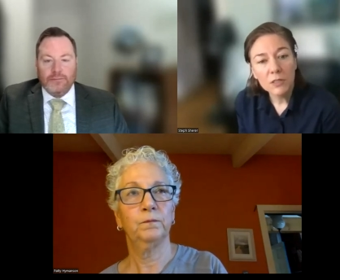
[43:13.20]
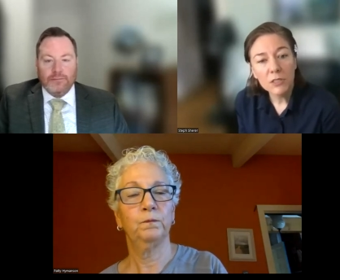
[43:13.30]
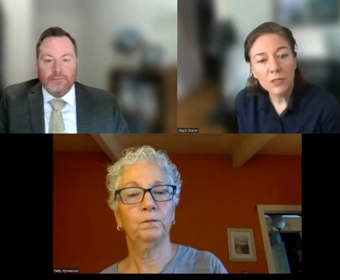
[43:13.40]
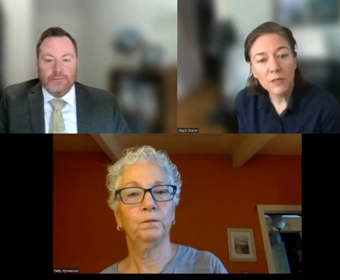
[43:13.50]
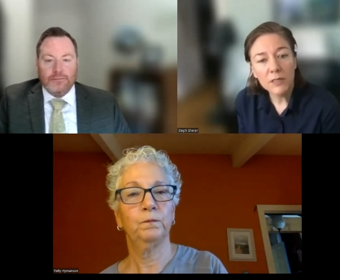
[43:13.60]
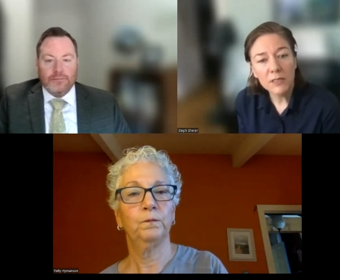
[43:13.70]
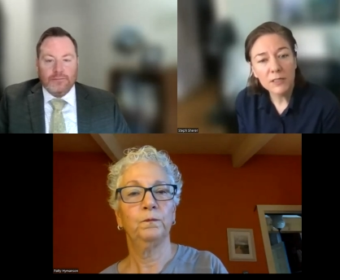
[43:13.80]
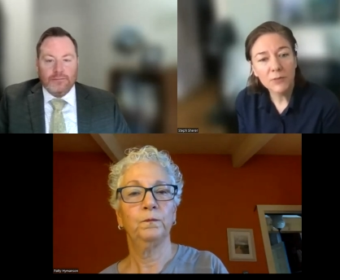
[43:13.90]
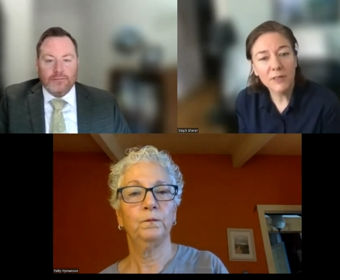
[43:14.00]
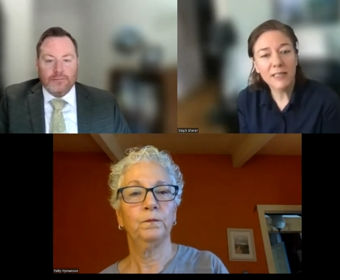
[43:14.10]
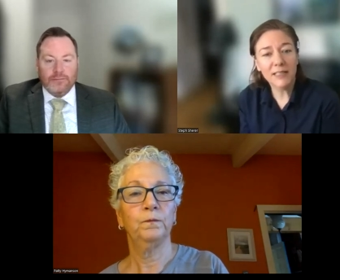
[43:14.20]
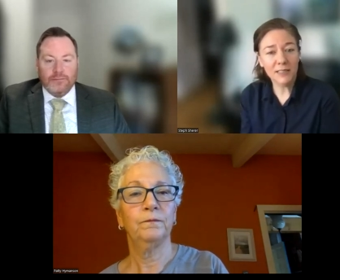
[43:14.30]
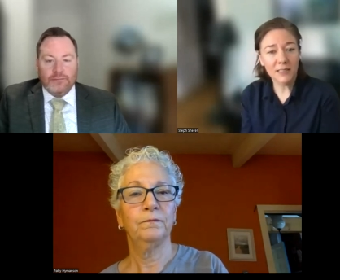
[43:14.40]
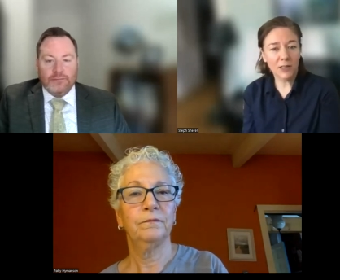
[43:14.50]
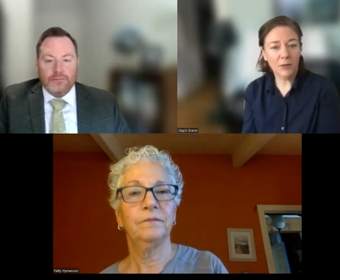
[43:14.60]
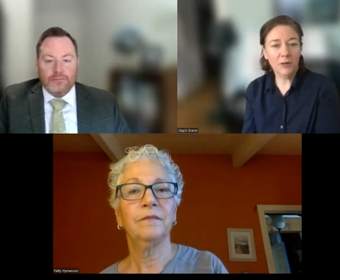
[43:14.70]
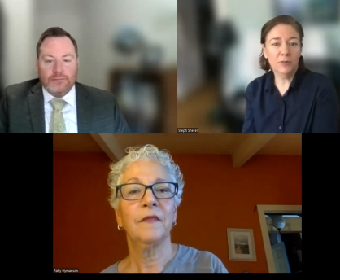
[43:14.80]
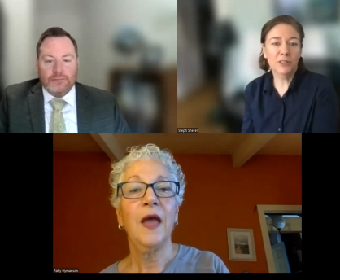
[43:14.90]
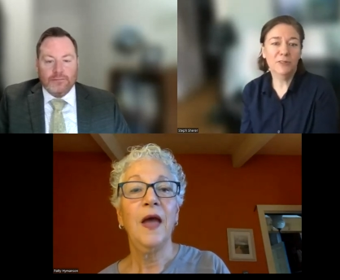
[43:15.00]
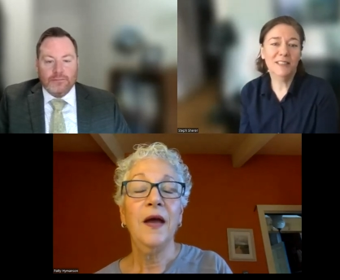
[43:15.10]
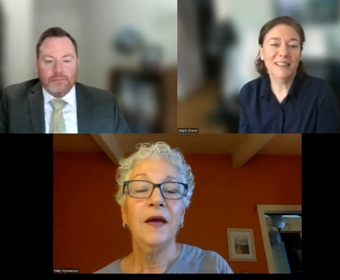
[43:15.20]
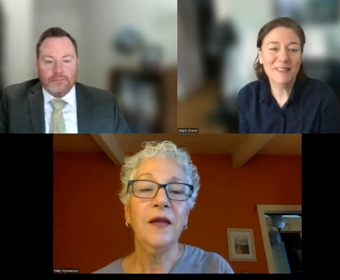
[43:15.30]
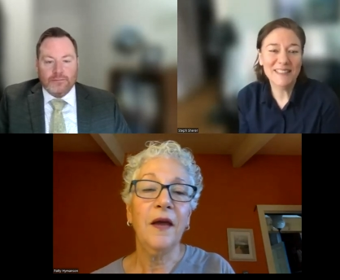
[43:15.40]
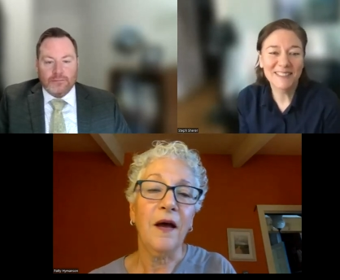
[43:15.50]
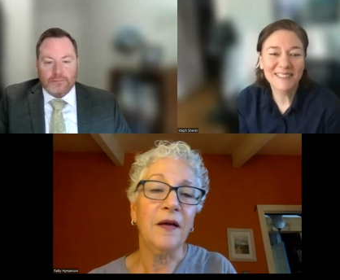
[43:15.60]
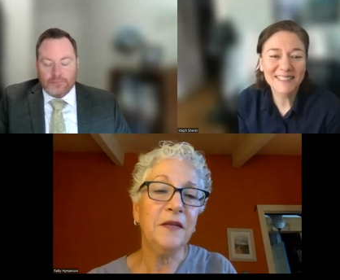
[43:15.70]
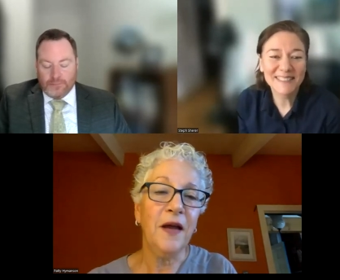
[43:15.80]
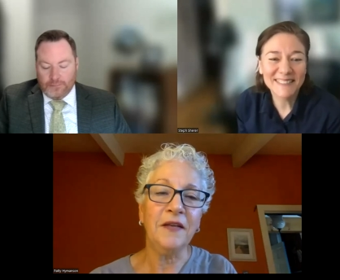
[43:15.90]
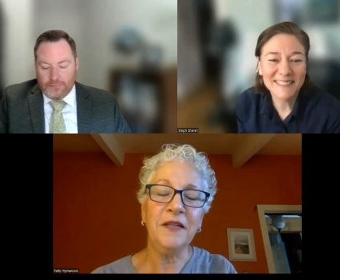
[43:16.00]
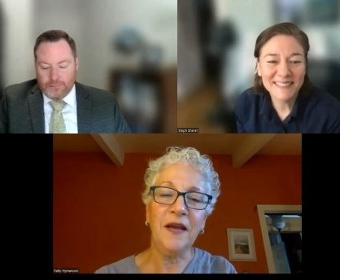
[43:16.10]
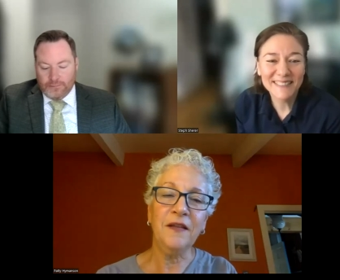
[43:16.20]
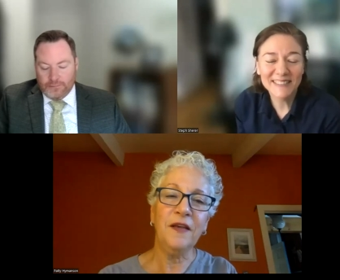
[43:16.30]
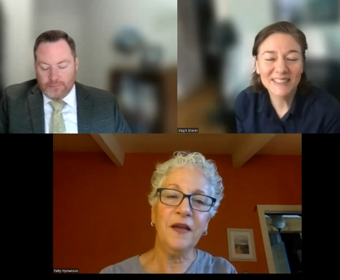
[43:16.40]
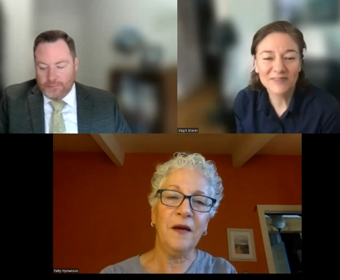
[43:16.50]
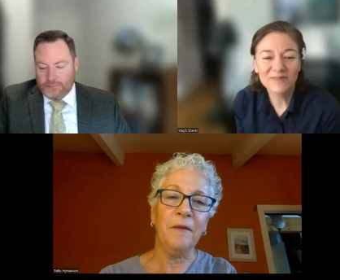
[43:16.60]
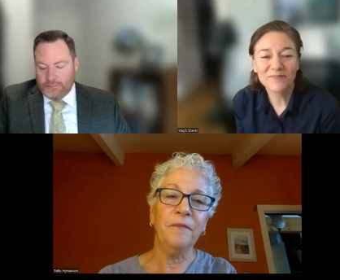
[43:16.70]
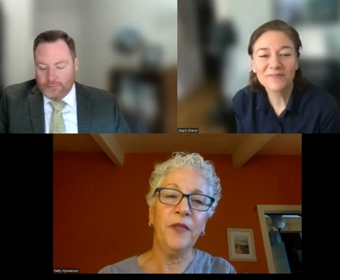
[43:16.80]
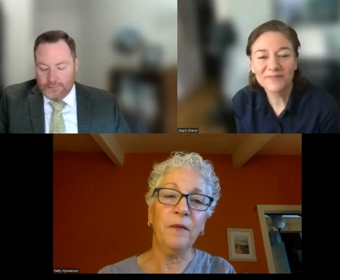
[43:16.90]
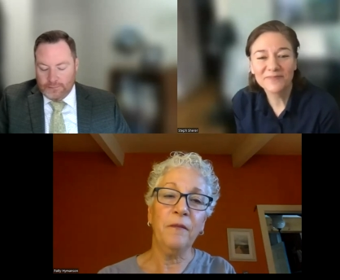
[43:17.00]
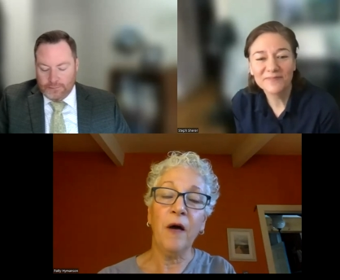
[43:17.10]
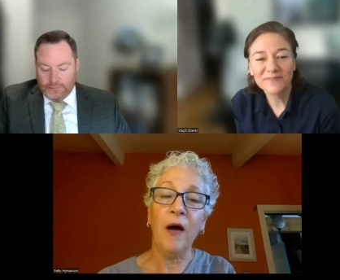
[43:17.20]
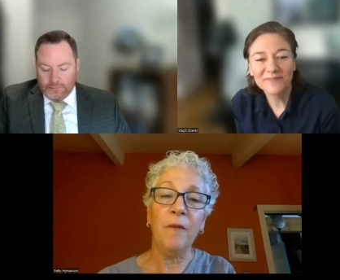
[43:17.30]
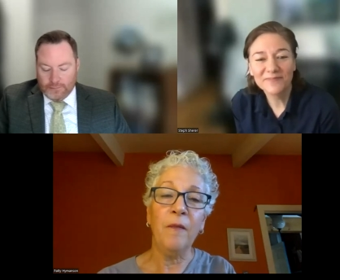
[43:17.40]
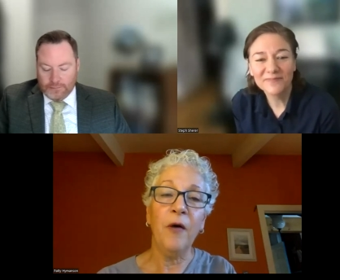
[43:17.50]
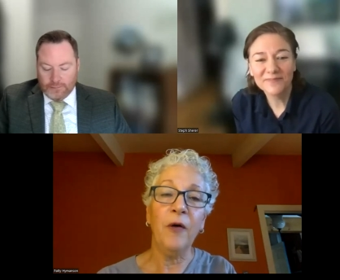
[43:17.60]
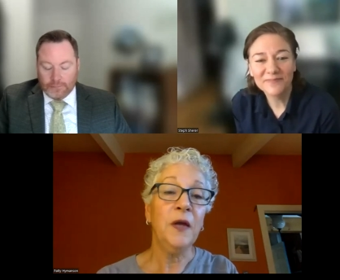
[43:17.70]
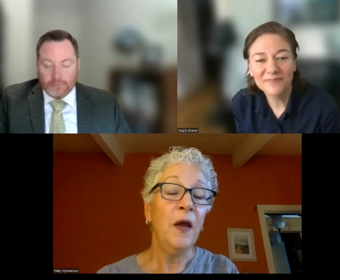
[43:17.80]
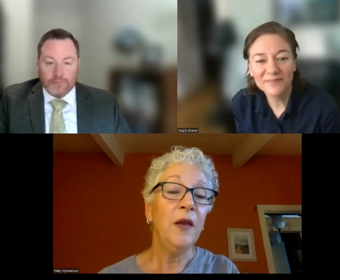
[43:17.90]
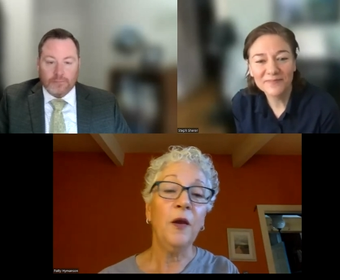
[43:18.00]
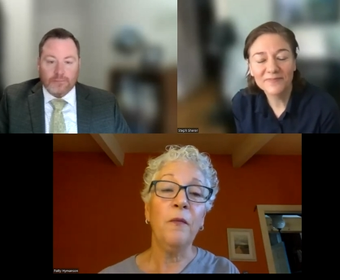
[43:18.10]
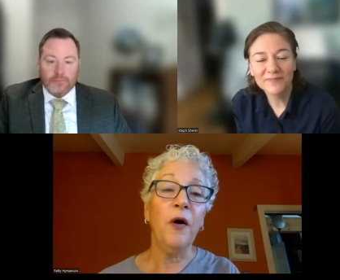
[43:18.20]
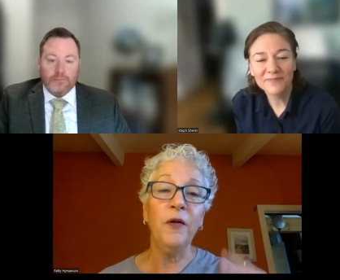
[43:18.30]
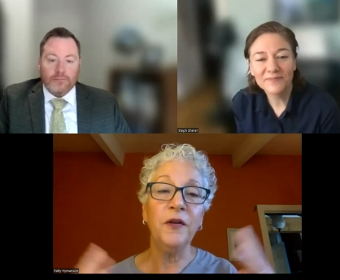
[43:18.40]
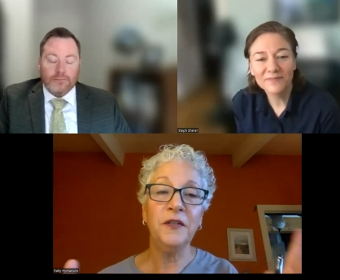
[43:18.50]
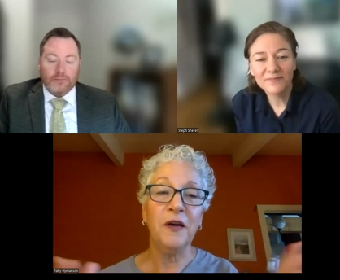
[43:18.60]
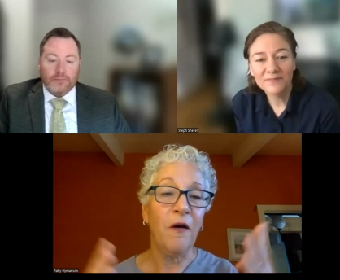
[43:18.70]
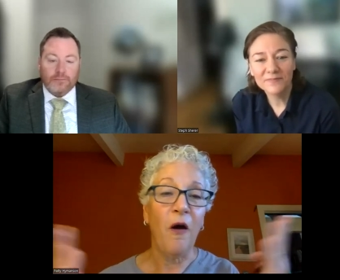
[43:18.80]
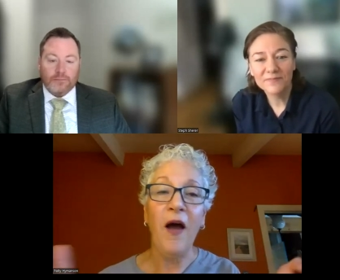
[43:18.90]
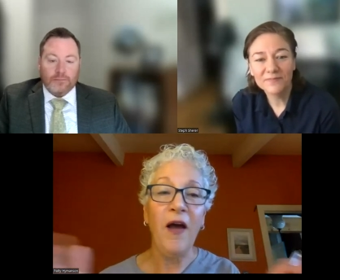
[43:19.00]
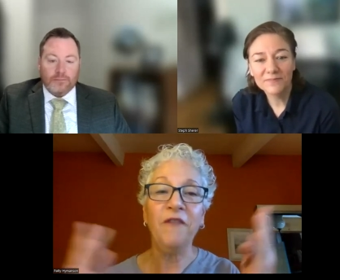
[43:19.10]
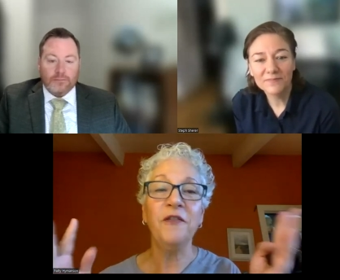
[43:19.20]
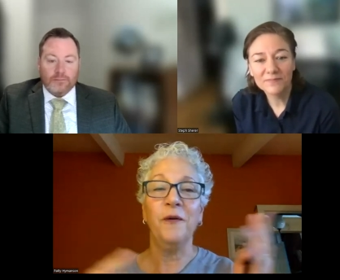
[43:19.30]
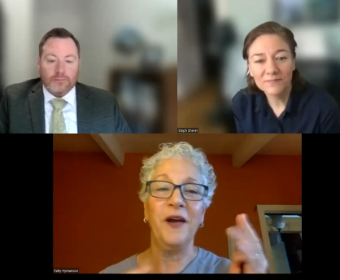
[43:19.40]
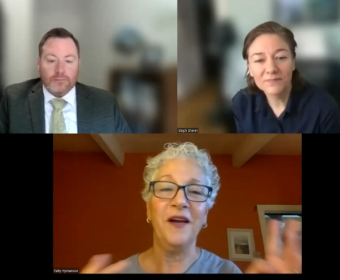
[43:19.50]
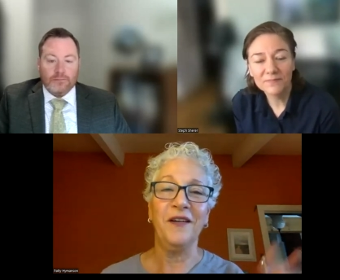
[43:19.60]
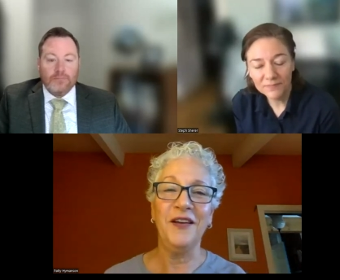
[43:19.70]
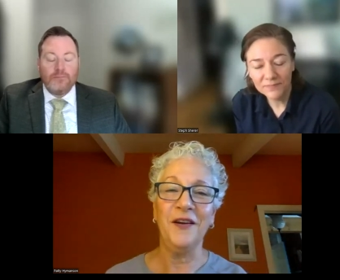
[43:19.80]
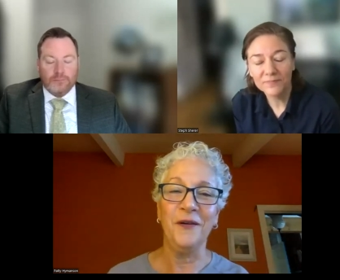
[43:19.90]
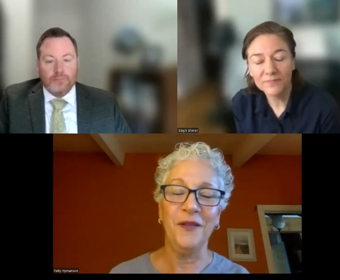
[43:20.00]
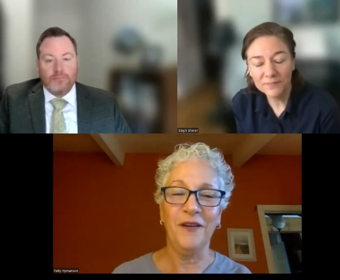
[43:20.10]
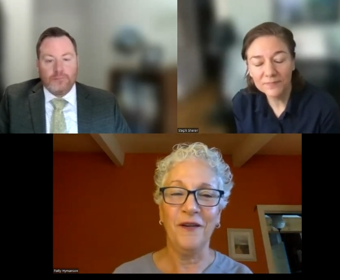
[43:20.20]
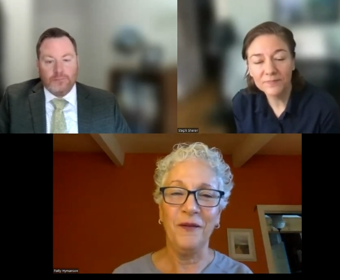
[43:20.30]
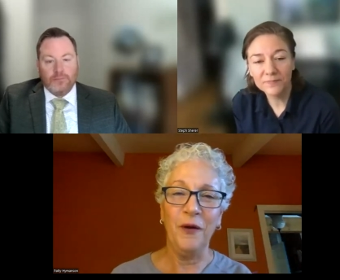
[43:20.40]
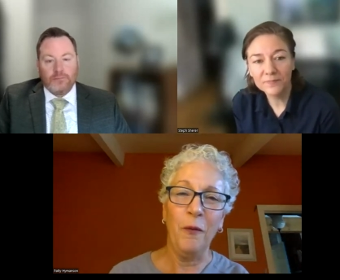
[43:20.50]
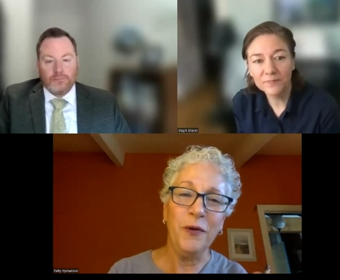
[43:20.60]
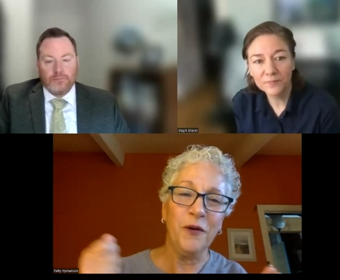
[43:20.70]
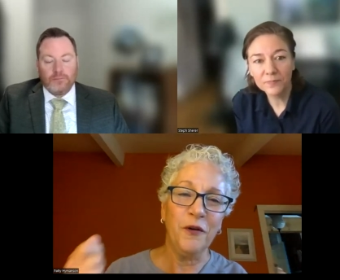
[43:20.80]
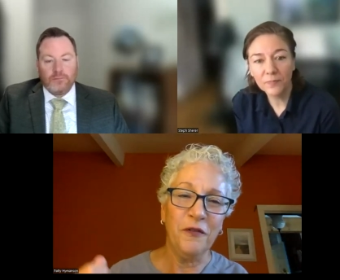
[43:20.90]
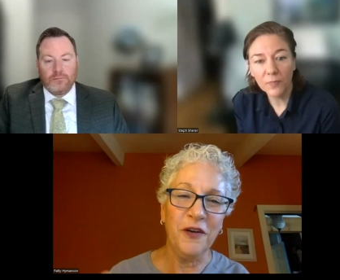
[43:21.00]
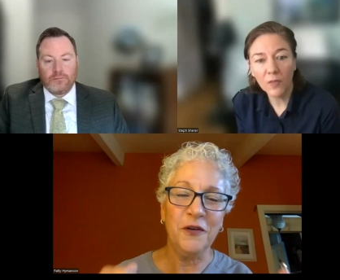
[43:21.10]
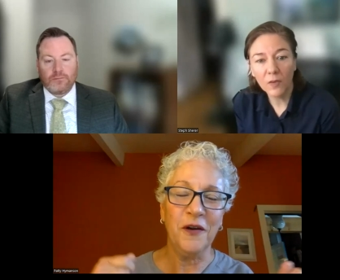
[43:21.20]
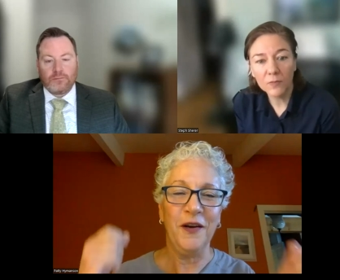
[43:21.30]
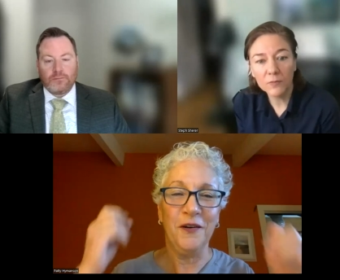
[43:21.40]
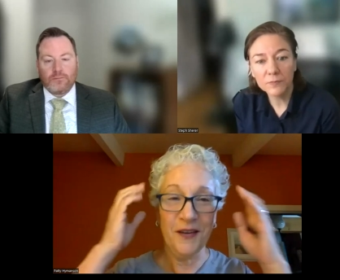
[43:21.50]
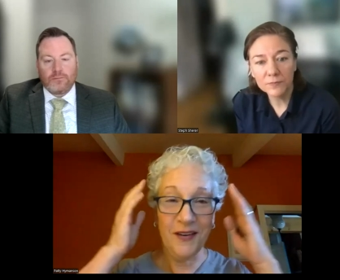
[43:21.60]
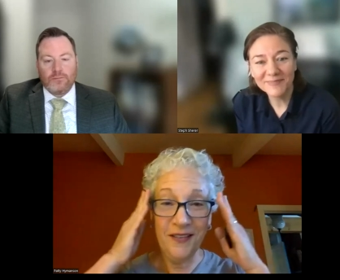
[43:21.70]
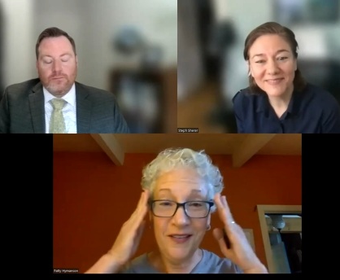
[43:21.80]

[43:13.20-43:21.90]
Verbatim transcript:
Speaker 1: You want to, do you want to take that, Dr. Hammond, or do you like me? Yeah, to? I'll,
Speaker 2: I'll take the um the um, mold. You know, molds are uh, everywhere. You know, they're you open your refrigerator and